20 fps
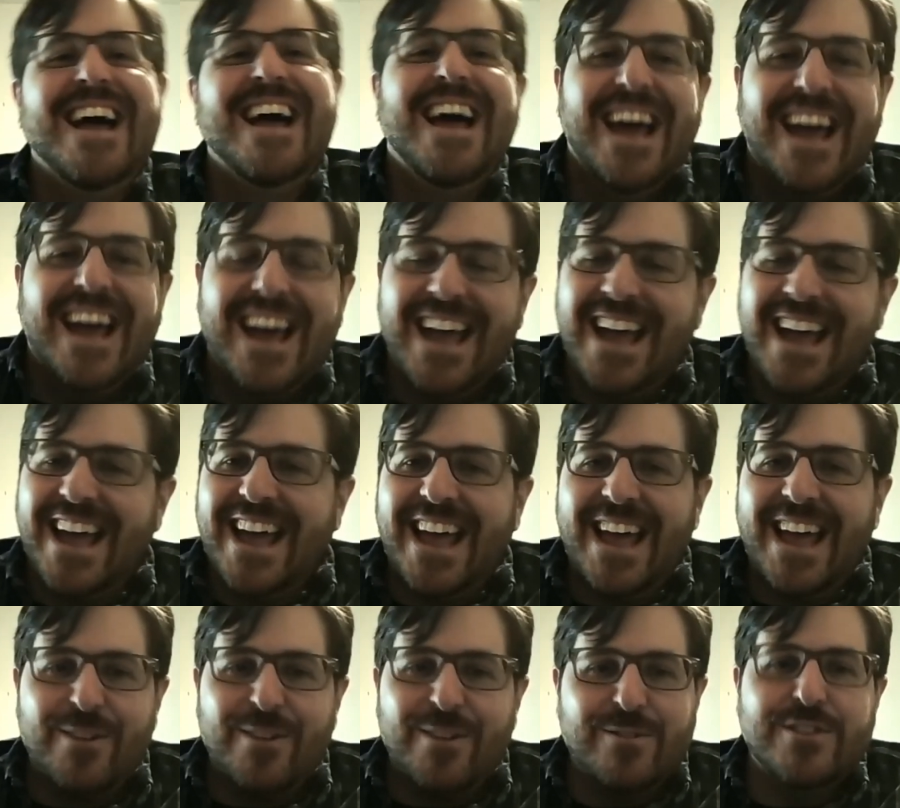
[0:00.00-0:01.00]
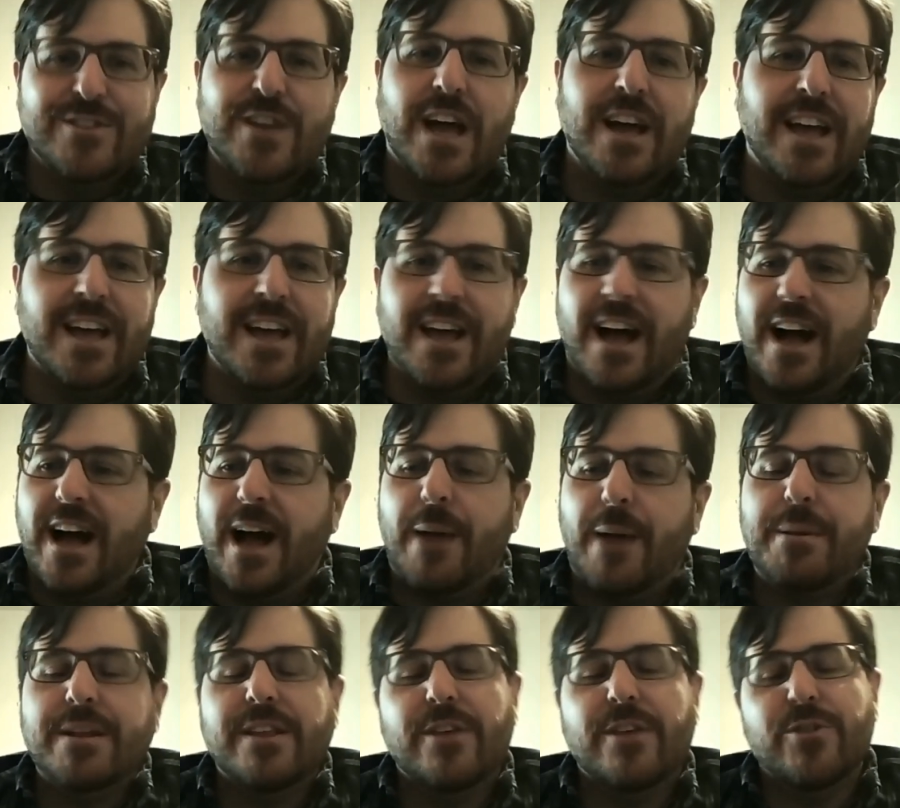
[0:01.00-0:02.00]
it, it, I
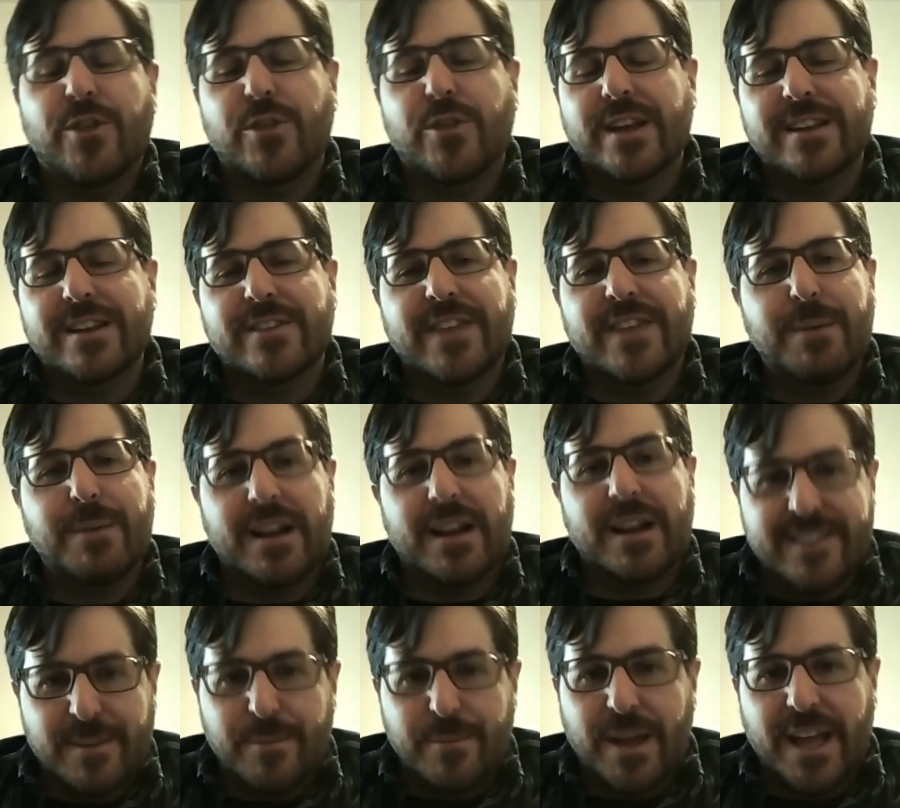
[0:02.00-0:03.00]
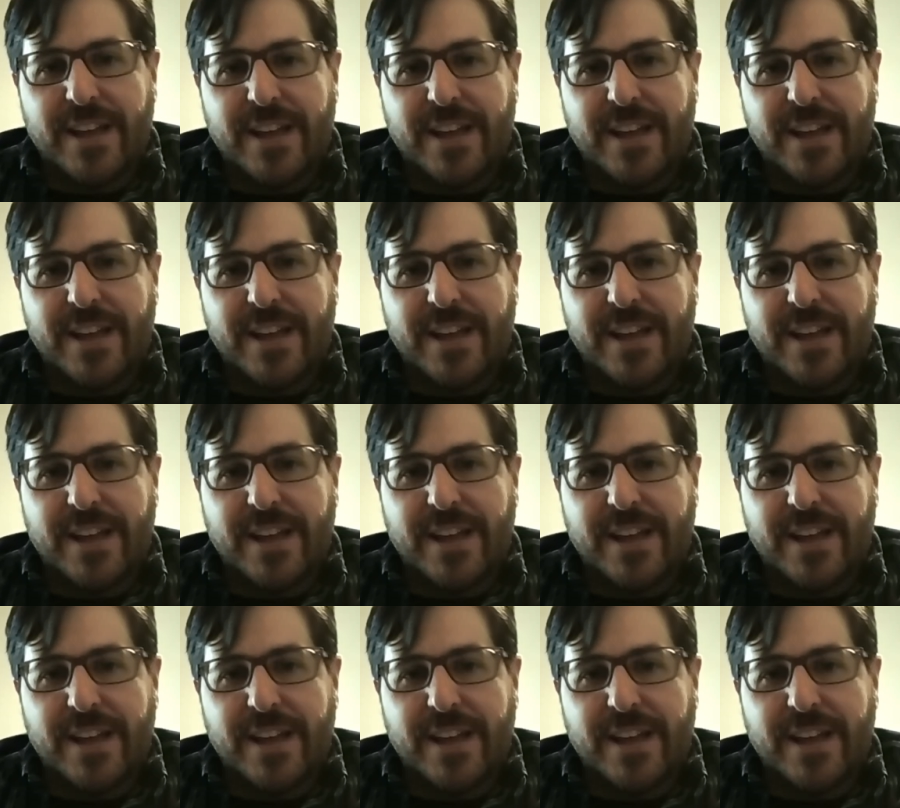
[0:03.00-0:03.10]
mean, the, thing to think about is it,